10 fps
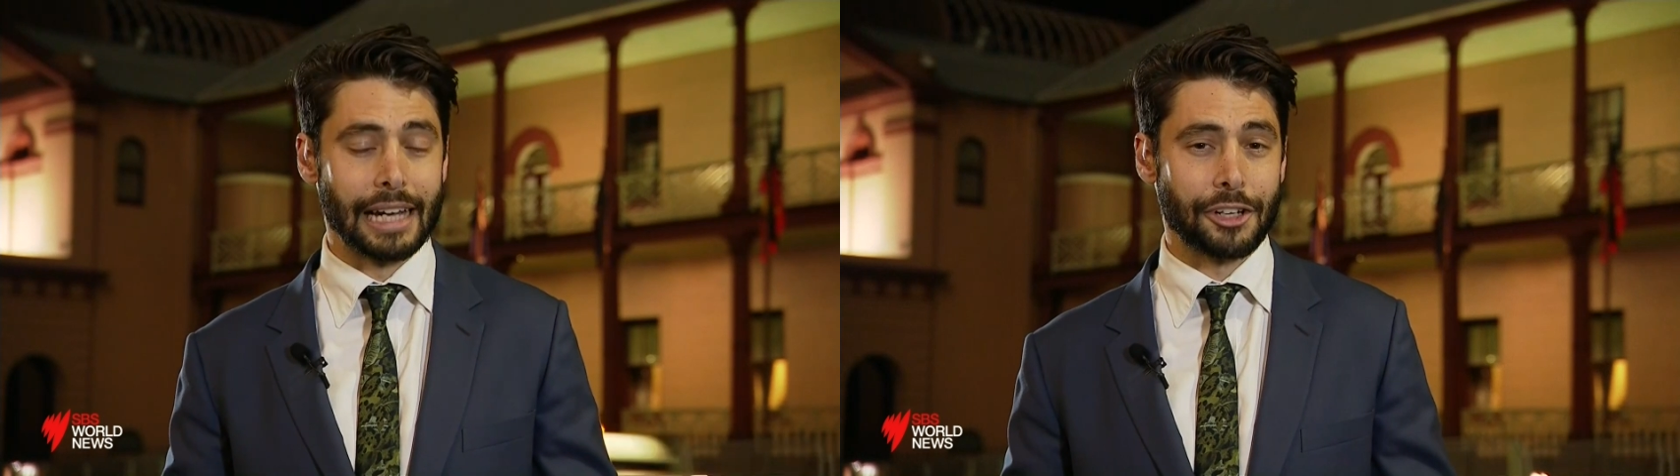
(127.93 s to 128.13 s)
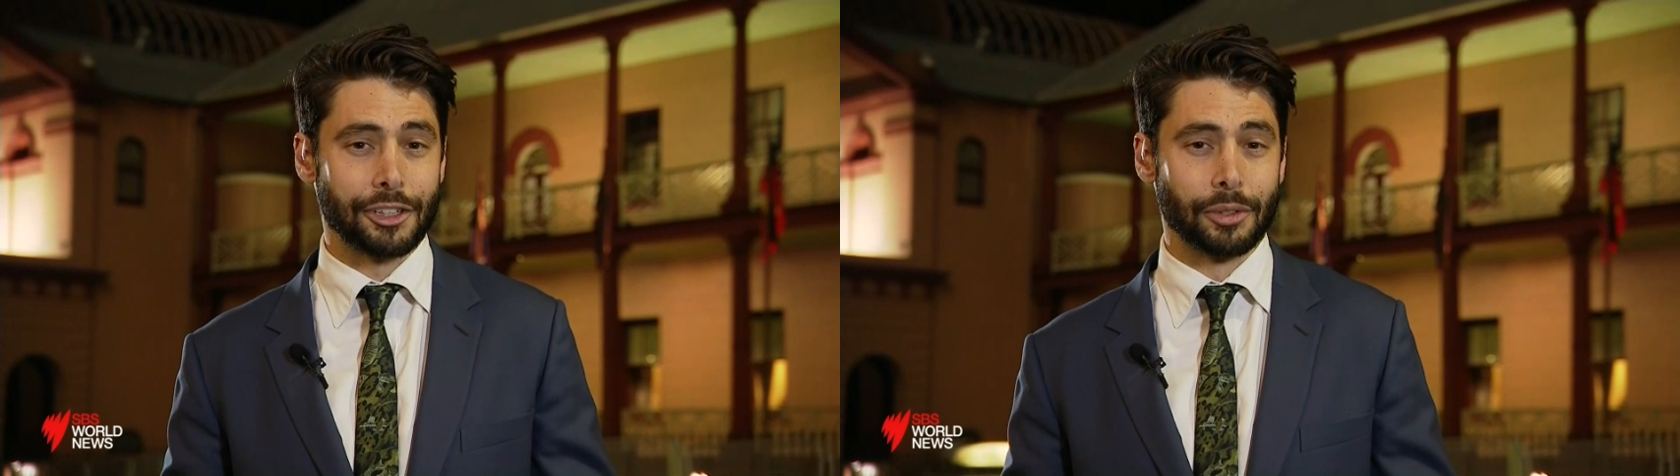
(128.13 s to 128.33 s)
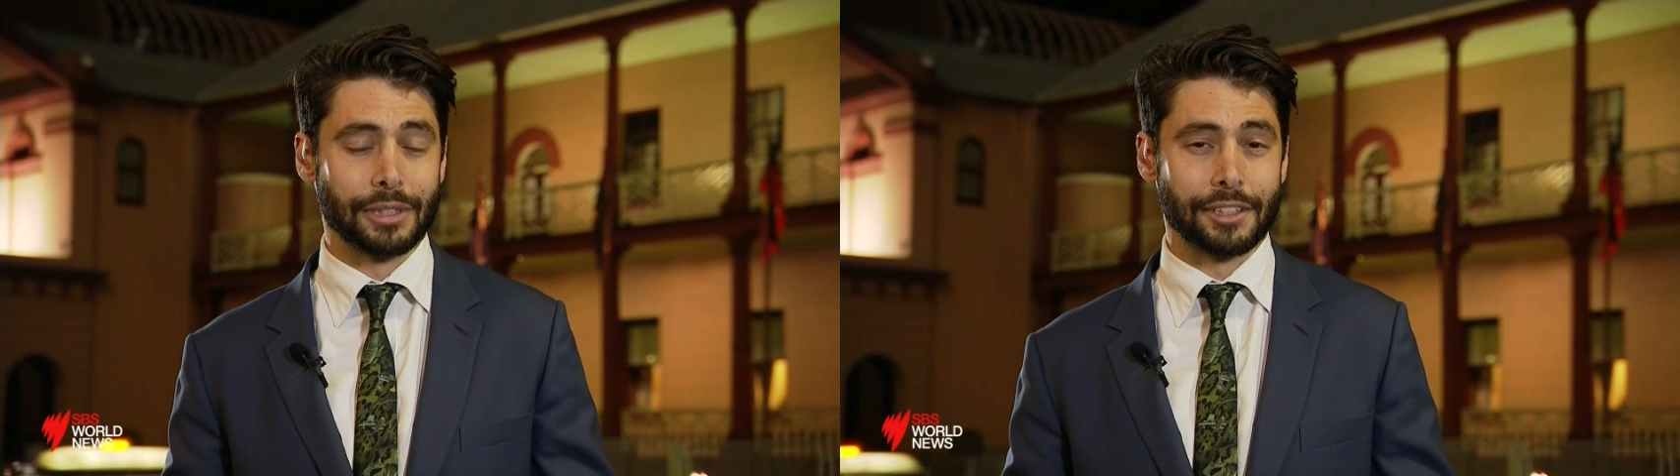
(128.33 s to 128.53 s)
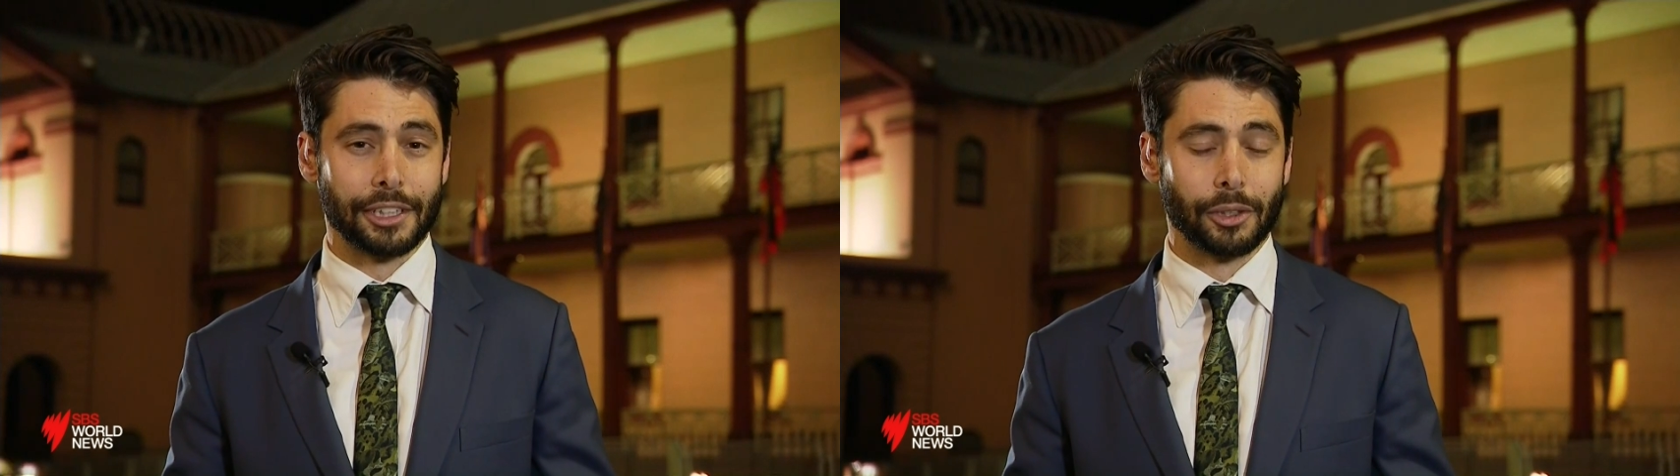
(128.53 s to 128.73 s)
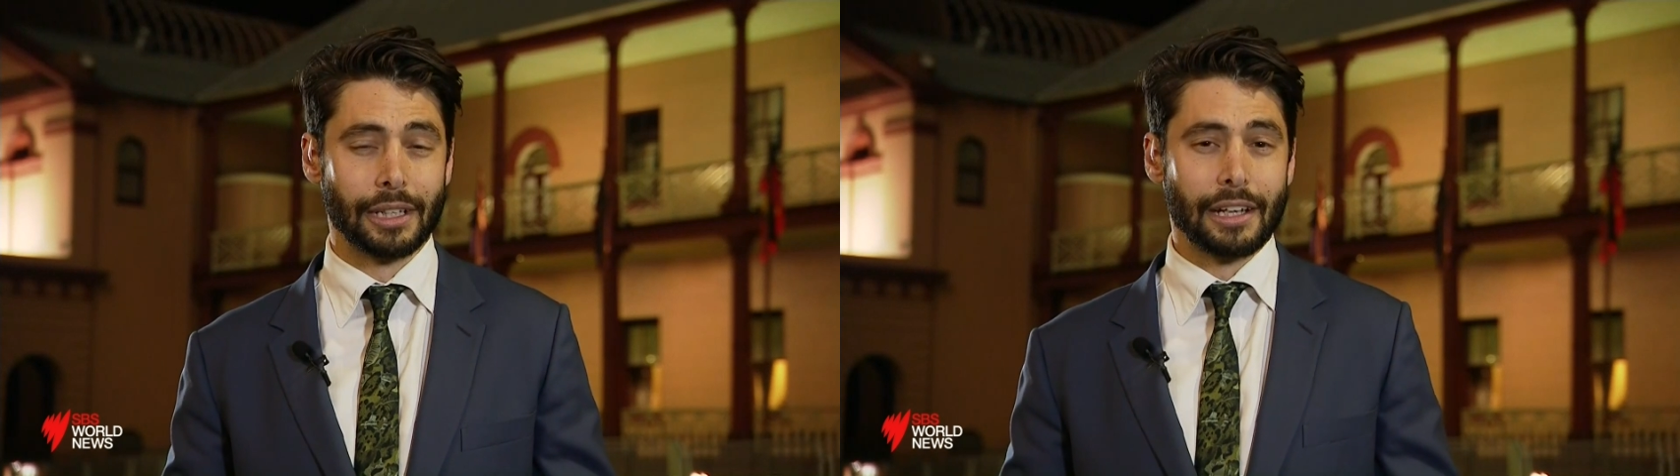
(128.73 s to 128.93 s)
Nationals
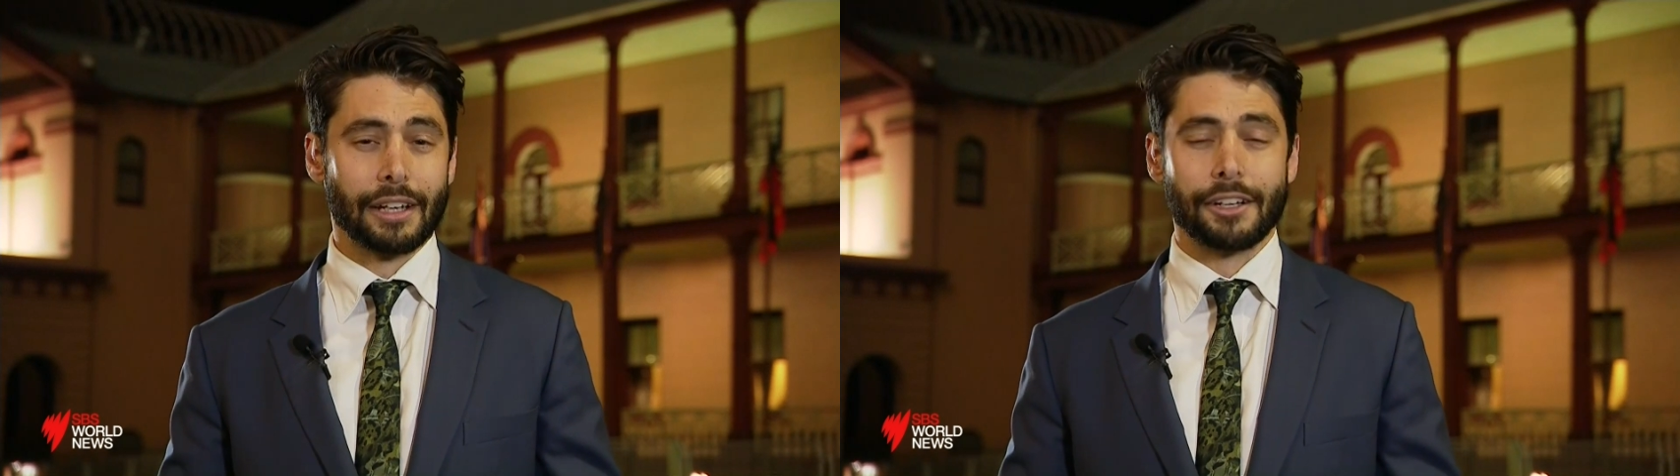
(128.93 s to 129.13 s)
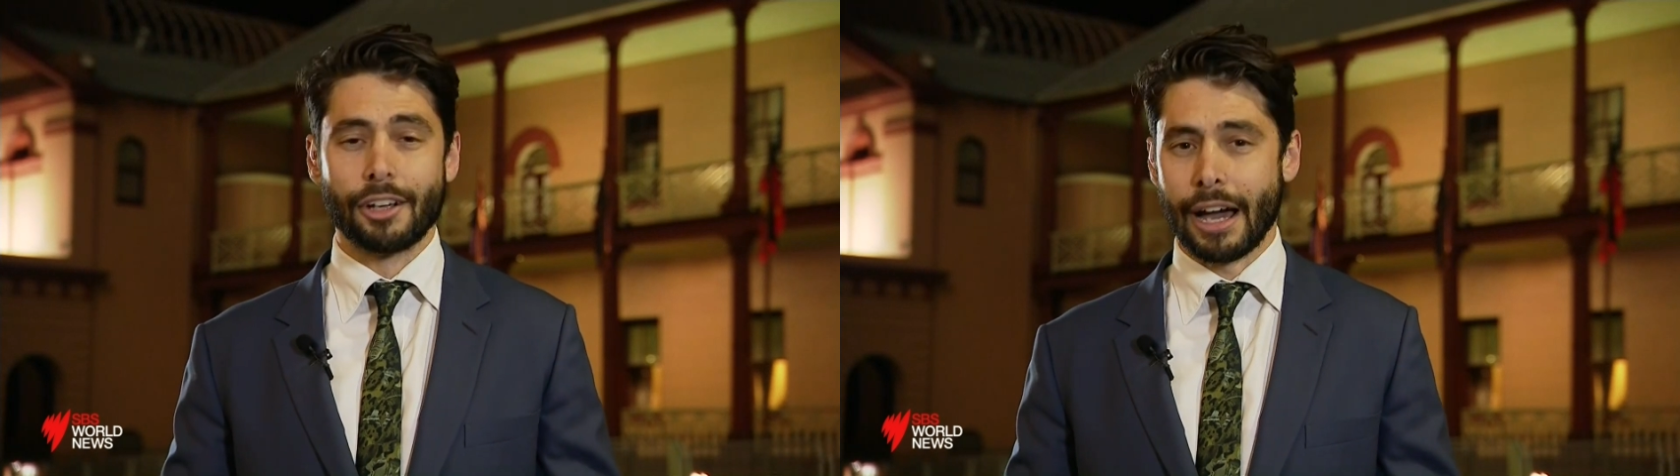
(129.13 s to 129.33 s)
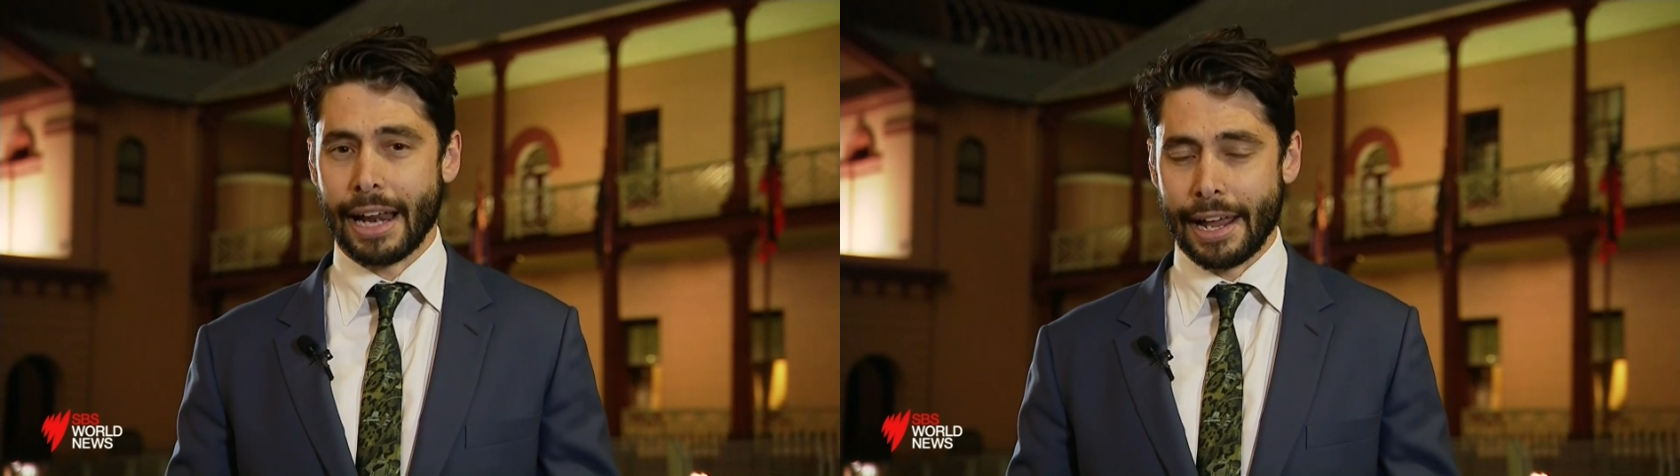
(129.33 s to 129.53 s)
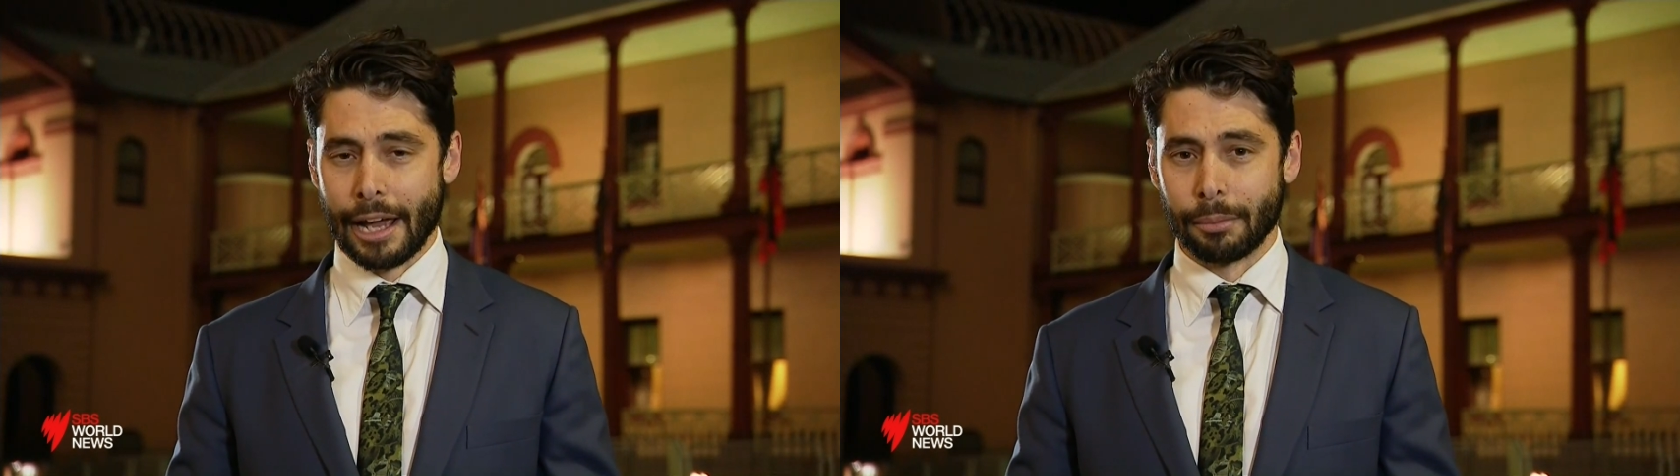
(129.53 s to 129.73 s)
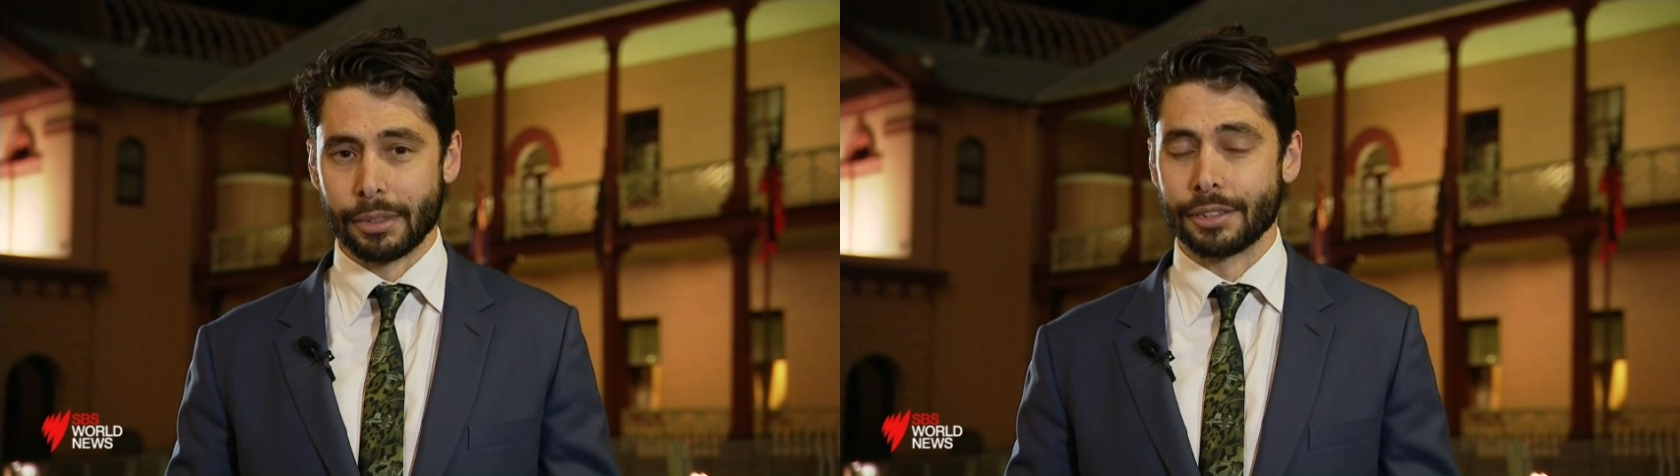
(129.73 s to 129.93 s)
until 9
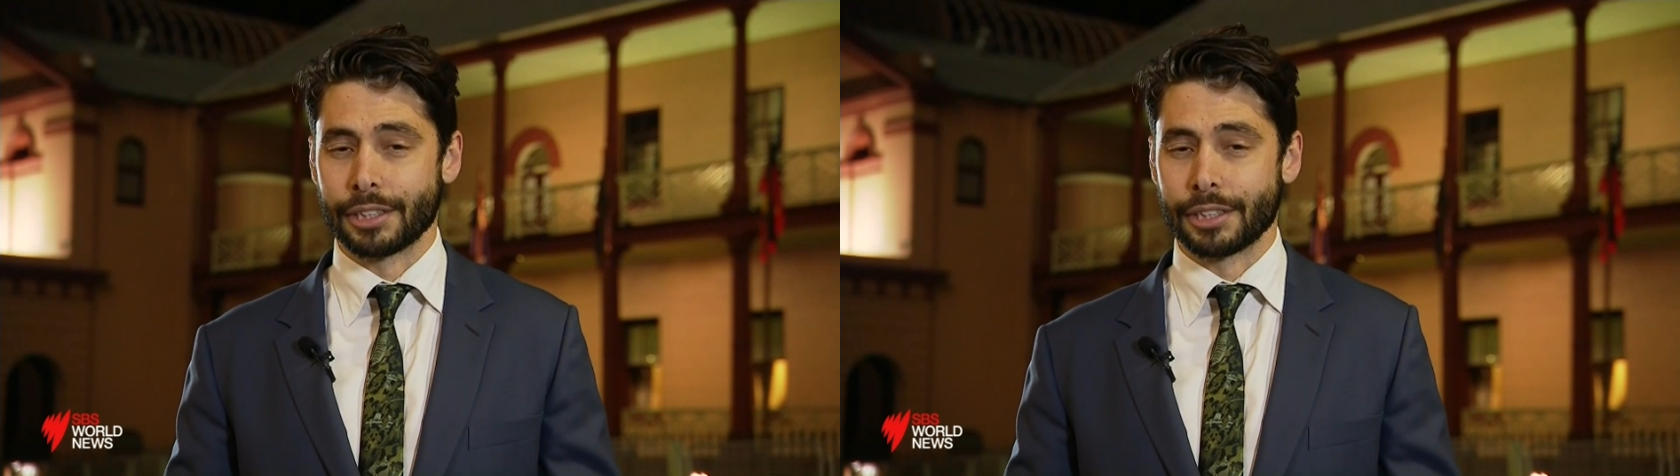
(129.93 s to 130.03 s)
a.m.